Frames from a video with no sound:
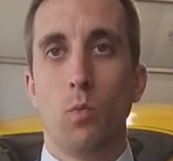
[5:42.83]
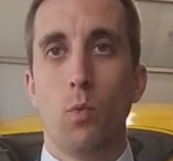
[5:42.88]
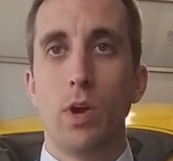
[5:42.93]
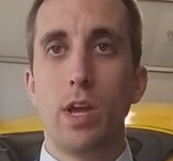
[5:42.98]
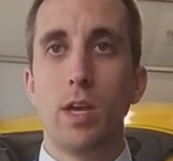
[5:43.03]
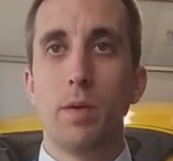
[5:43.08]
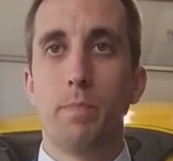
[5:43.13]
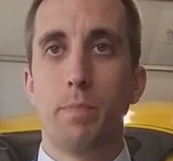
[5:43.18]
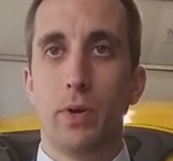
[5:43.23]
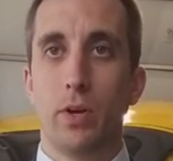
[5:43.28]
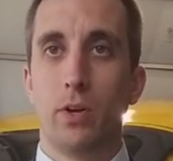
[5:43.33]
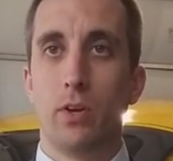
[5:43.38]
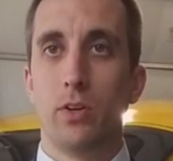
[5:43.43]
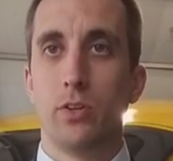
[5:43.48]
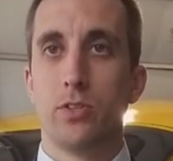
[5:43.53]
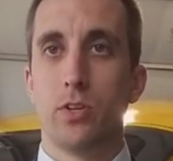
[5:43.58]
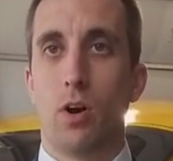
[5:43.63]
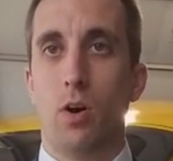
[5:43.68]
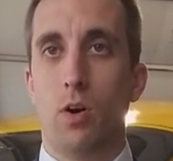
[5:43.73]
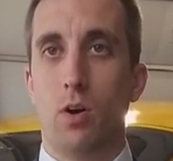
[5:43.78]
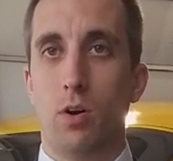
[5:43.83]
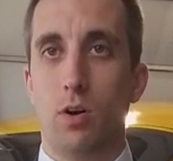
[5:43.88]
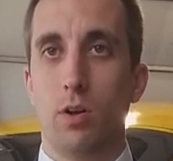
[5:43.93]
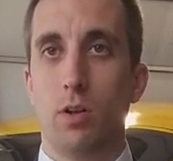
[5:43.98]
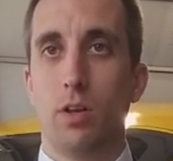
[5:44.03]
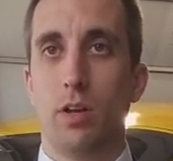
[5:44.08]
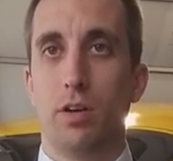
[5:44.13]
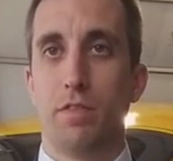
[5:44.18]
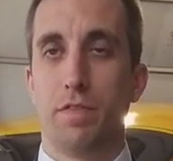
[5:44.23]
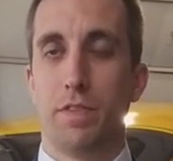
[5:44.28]
We build
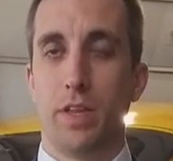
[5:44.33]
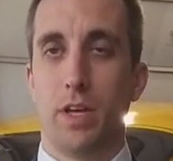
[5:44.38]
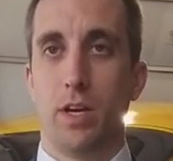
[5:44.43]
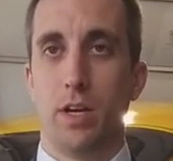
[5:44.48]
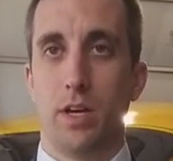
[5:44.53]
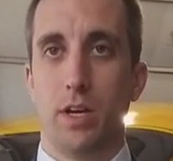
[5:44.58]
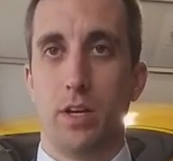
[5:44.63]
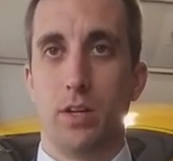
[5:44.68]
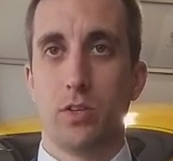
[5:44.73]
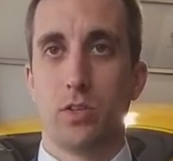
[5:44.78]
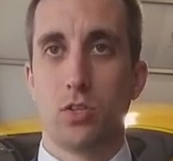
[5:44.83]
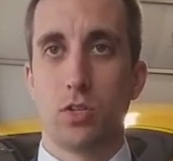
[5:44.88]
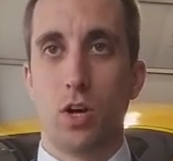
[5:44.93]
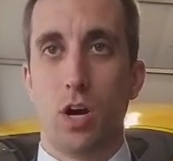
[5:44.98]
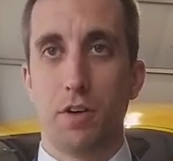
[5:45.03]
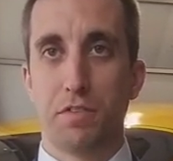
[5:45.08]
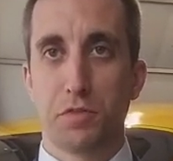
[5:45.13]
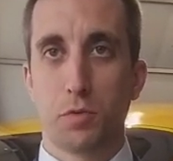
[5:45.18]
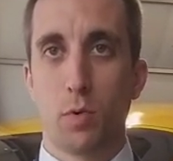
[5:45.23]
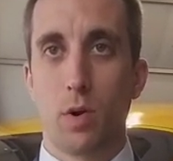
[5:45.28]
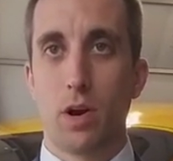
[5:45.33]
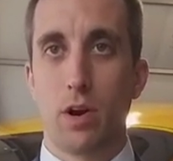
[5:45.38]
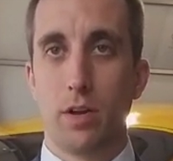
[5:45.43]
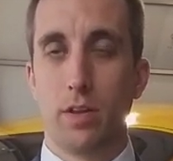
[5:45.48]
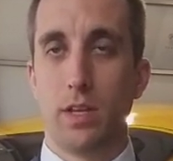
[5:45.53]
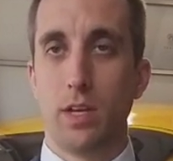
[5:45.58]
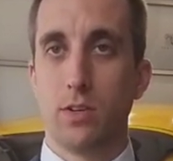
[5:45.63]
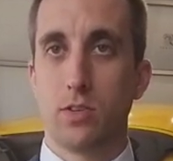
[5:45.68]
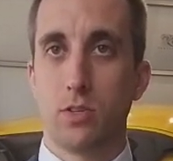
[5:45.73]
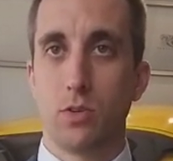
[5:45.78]
all of the software
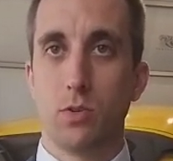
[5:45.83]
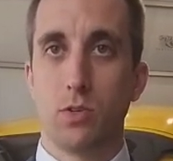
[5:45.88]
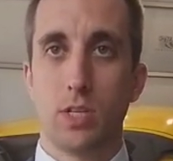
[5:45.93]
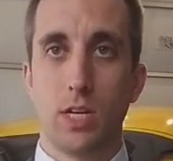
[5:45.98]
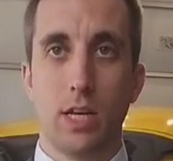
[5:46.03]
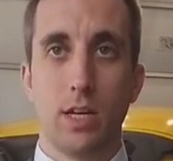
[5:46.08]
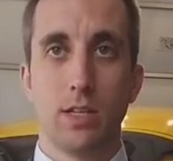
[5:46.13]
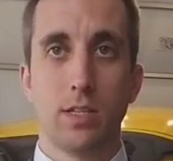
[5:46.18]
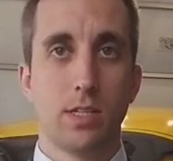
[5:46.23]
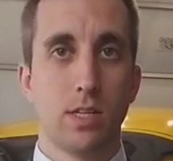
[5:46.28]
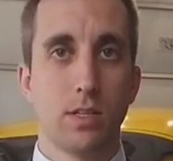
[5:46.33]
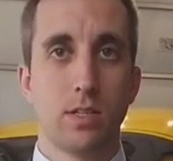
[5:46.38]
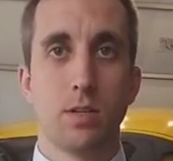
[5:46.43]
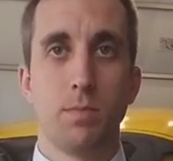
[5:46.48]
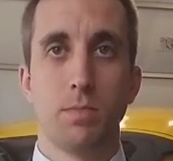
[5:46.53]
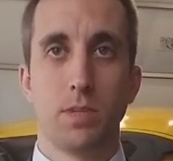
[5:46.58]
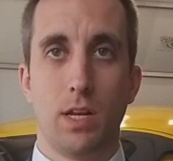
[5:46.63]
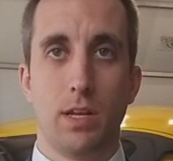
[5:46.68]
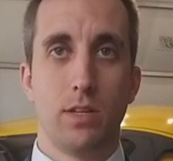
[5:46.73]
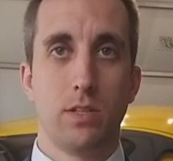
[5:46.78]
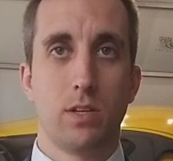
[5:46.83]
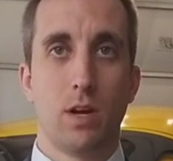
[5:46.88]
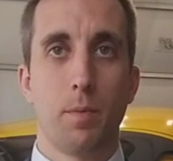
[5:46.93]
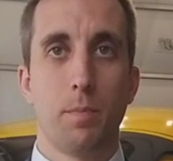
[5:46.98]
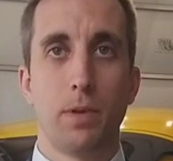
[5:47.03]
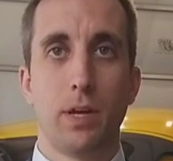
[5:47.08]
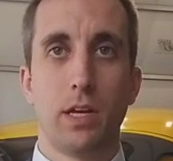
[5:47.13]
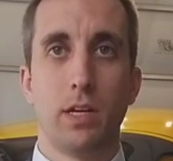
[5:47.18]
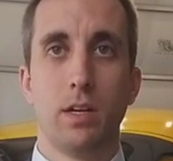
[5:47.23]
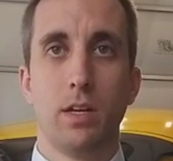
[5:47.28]
and the associated systems on this
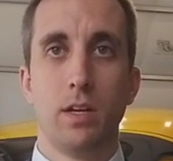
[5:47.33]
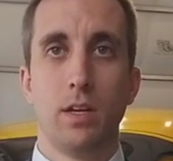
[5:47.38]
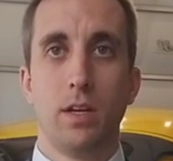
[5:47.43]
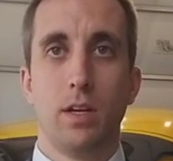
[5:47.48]
airplane.